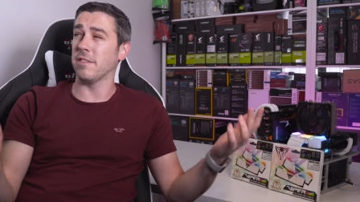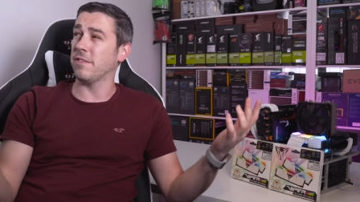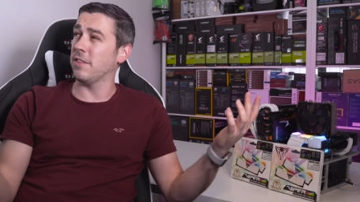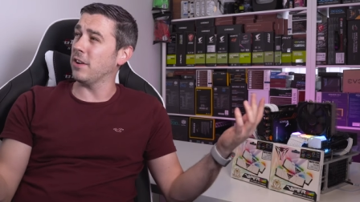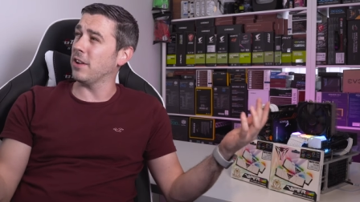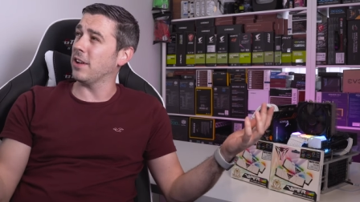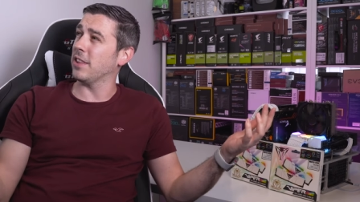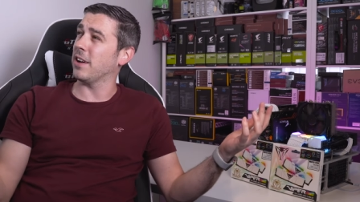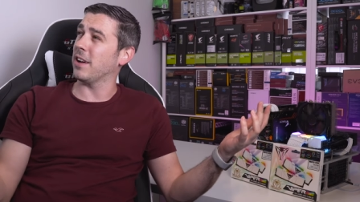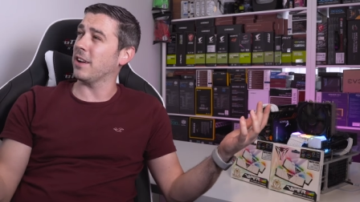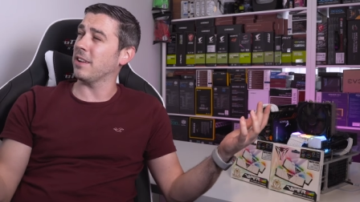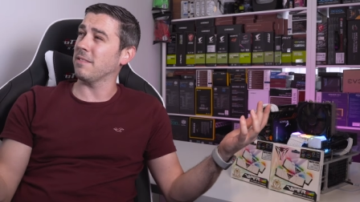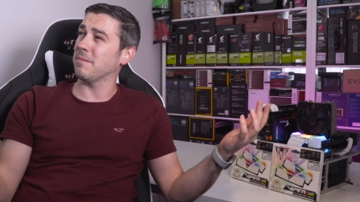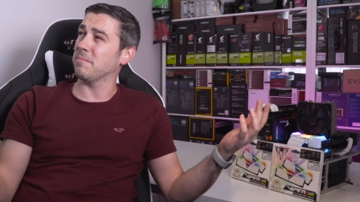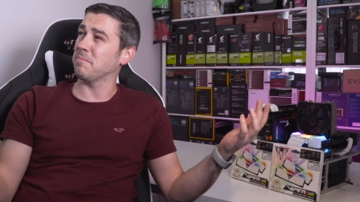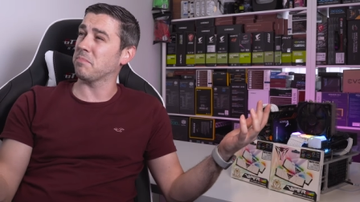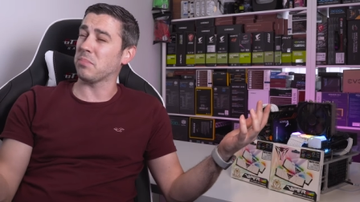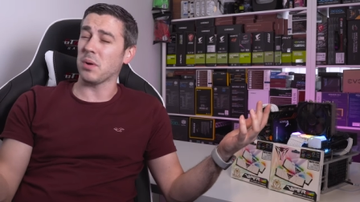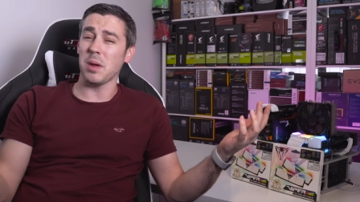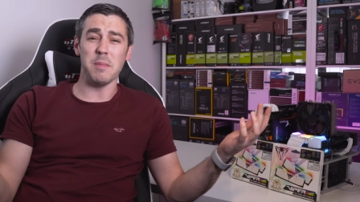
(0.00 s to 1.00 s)
I feel like I
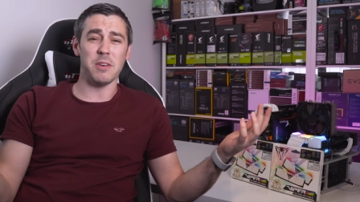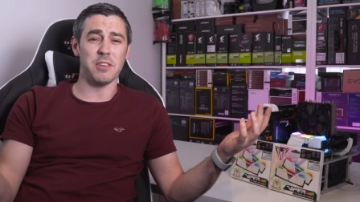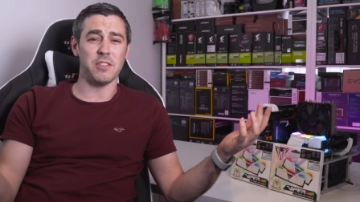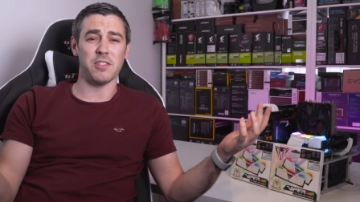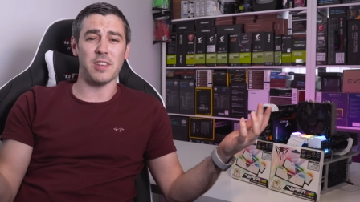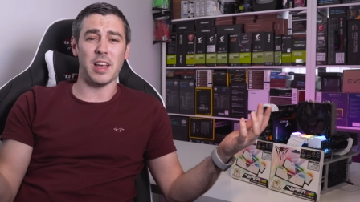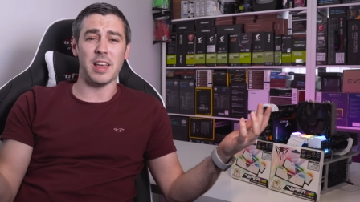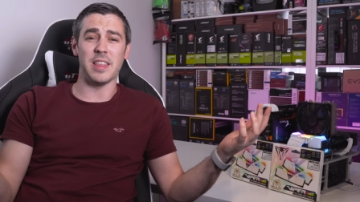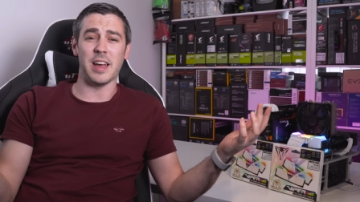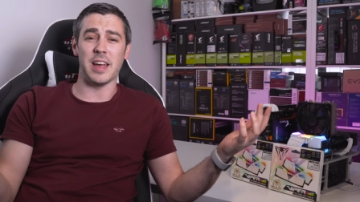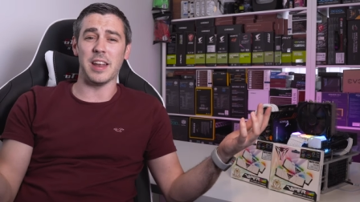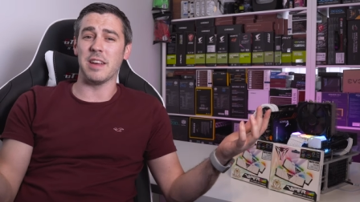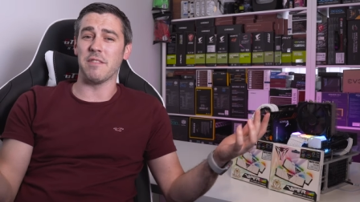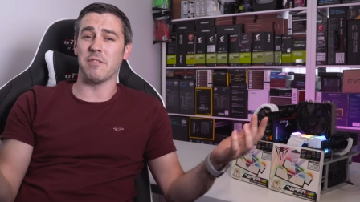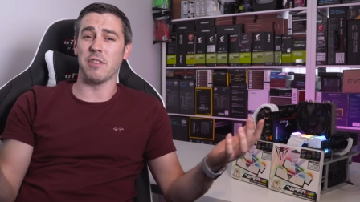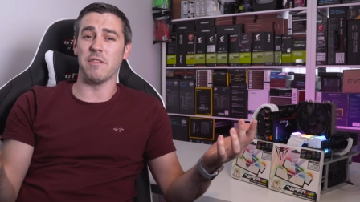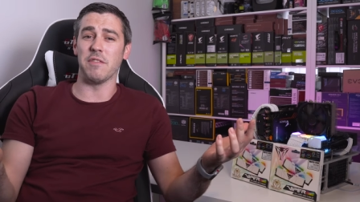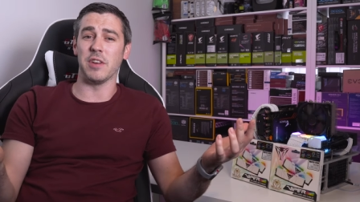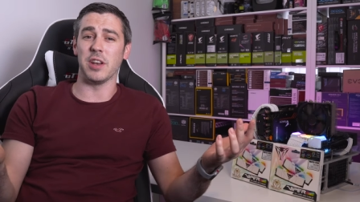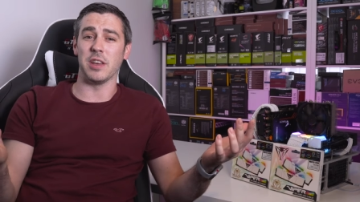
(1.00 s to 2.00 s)
pretty much say that in
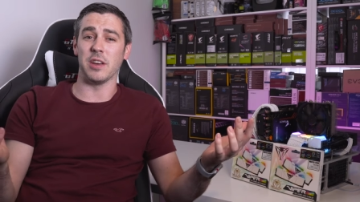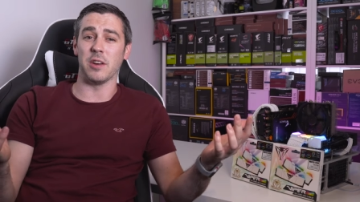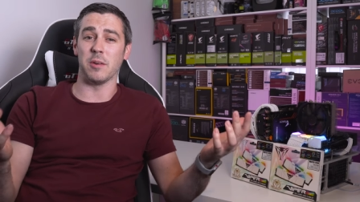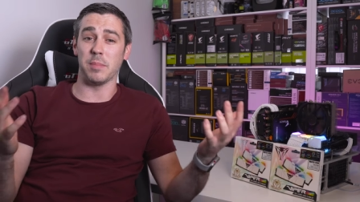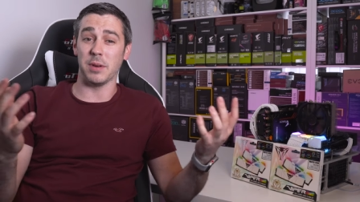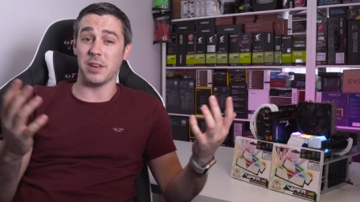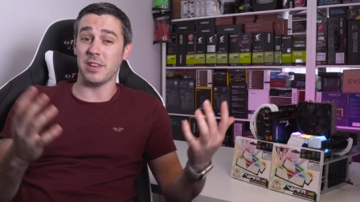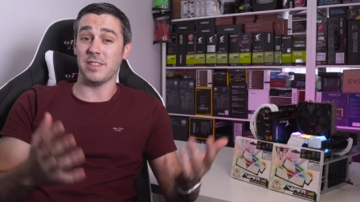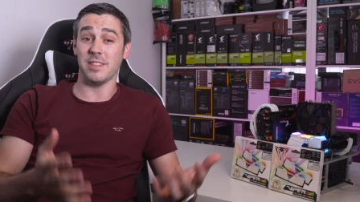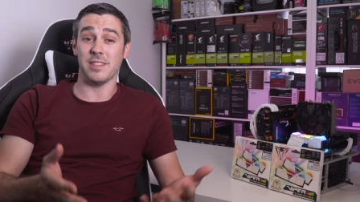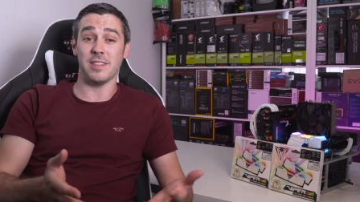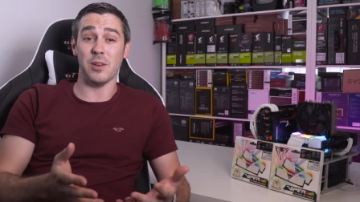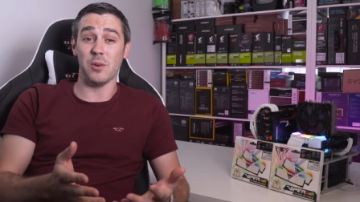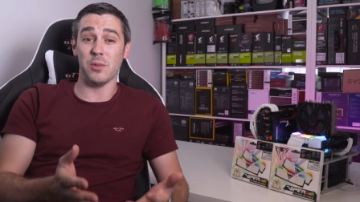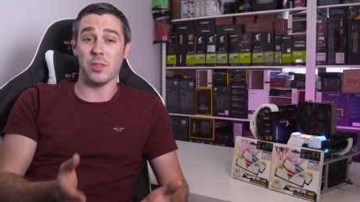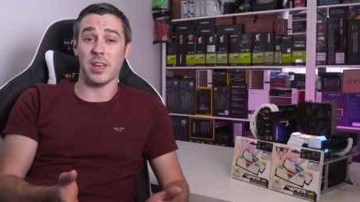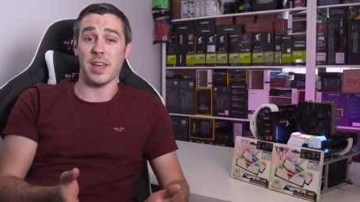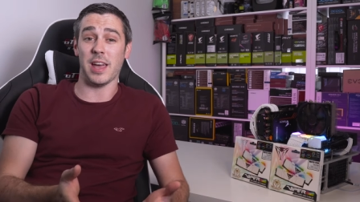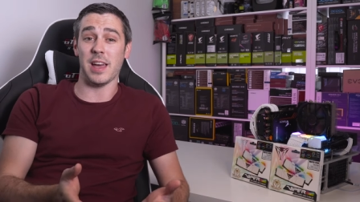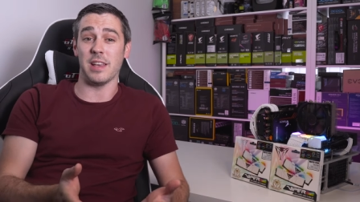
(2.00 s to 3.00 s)
every video, but it's
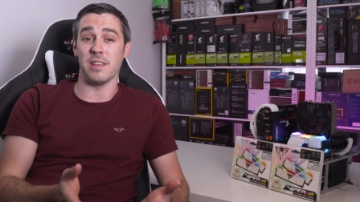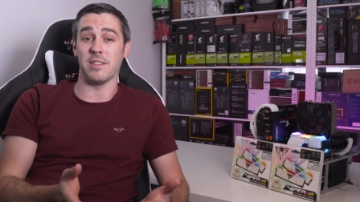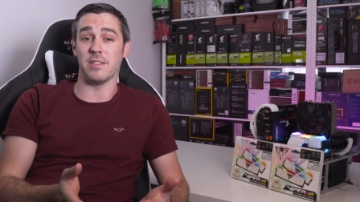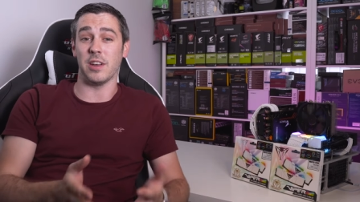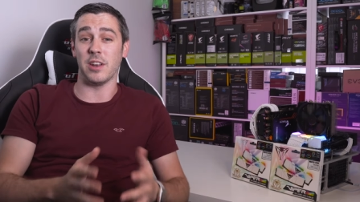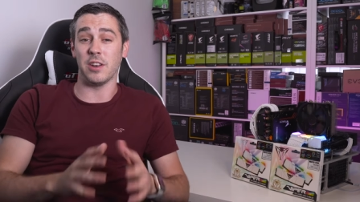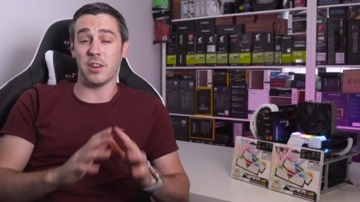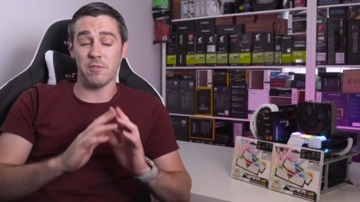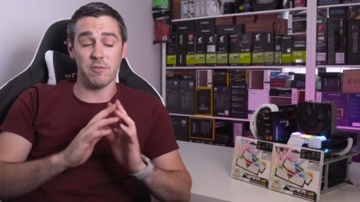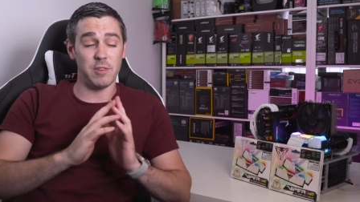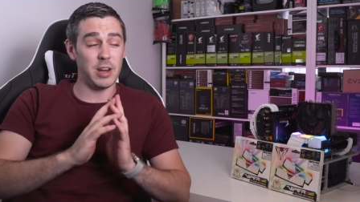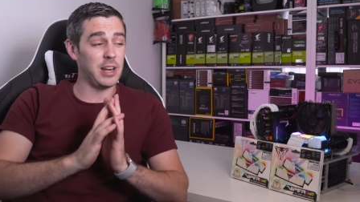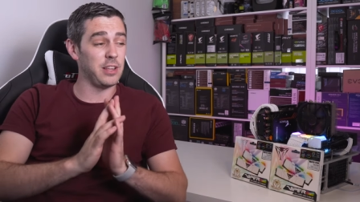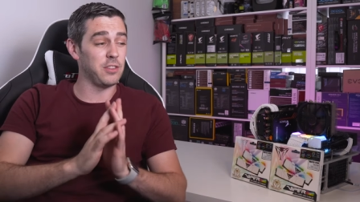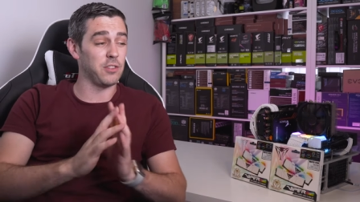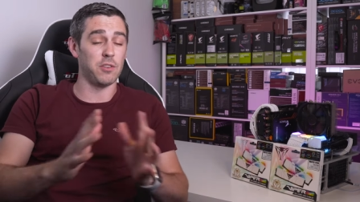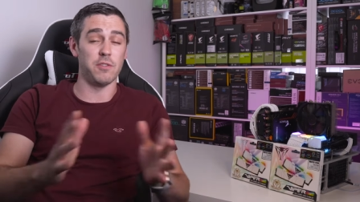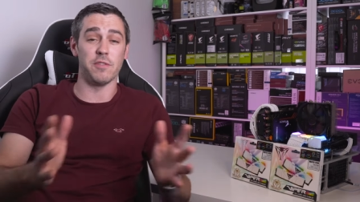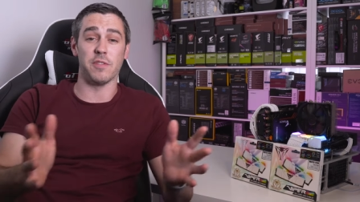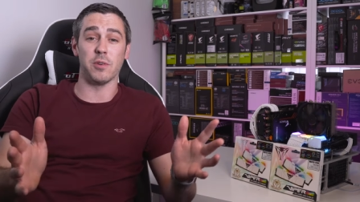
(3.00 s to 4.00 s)
still the case, and I
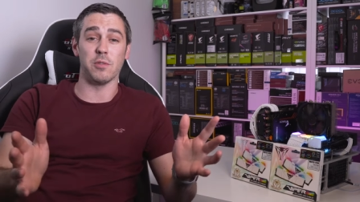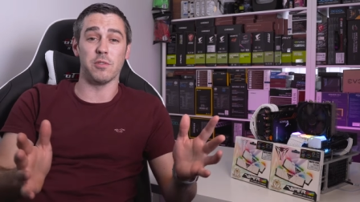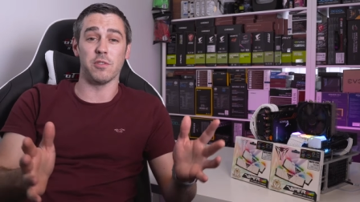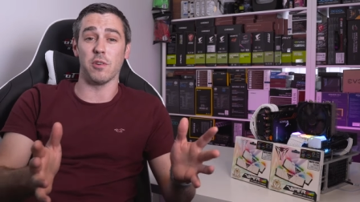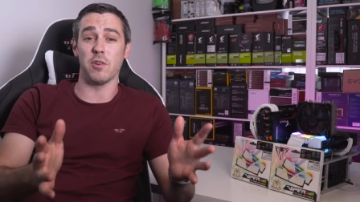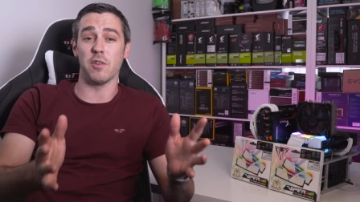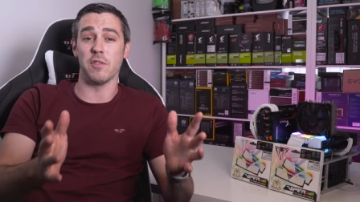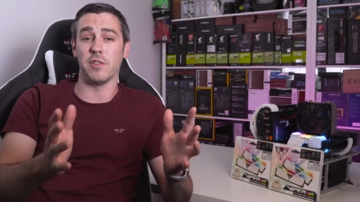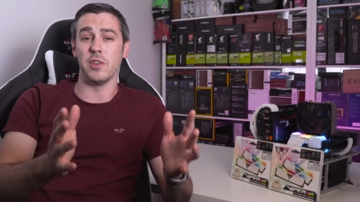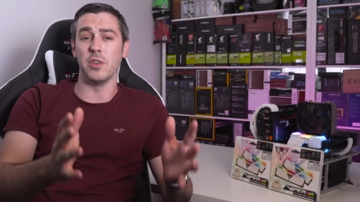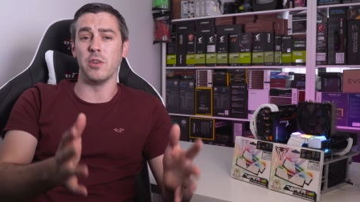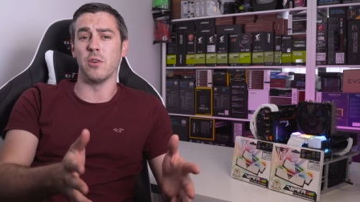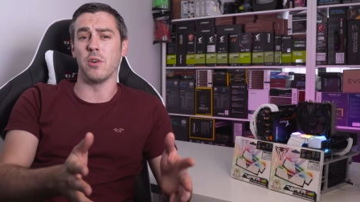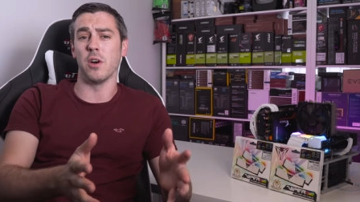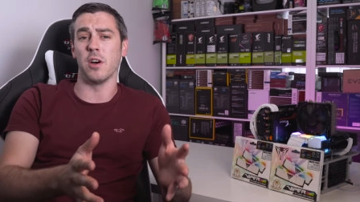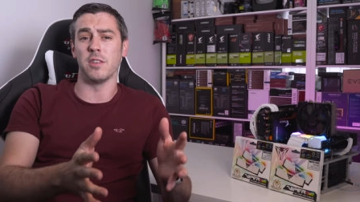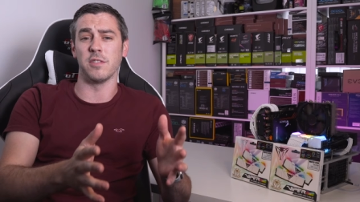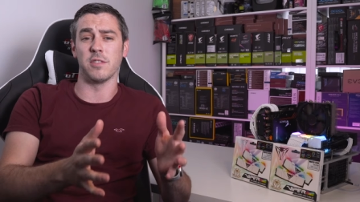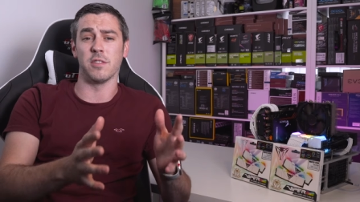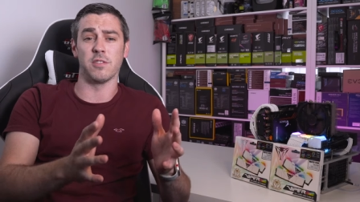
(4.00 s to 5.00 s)
really do feel sorry for you
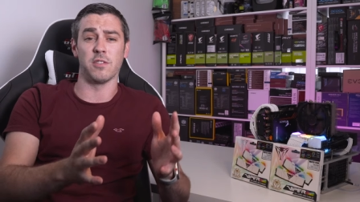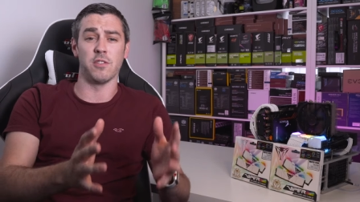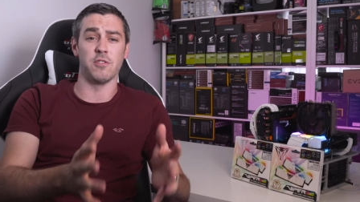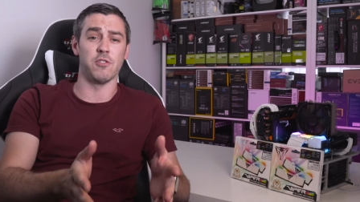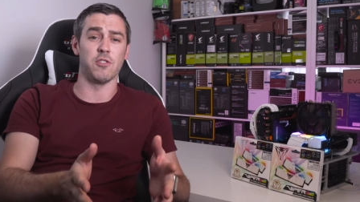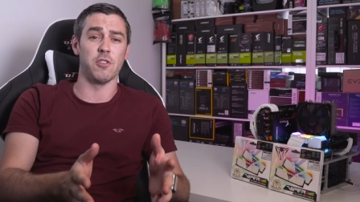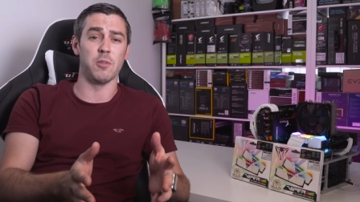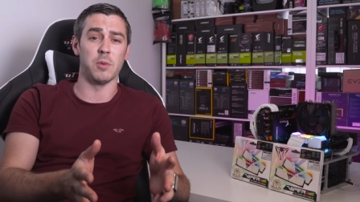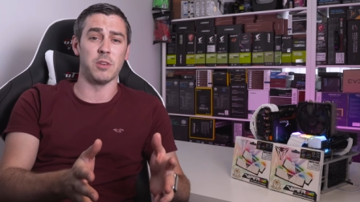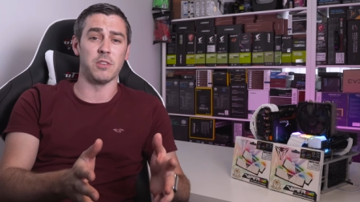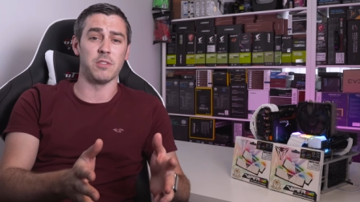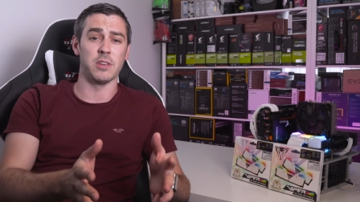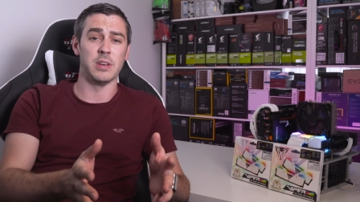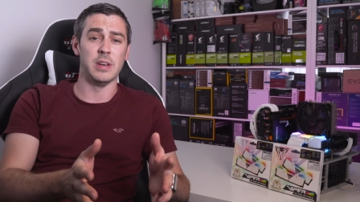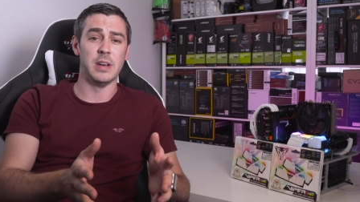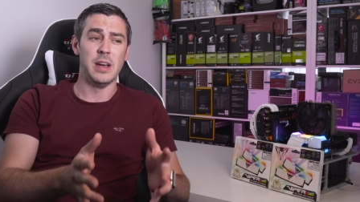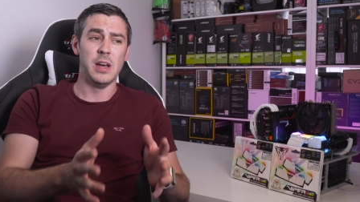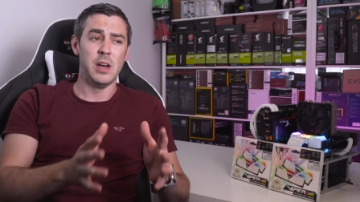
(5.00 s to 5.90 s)
guys as consumers.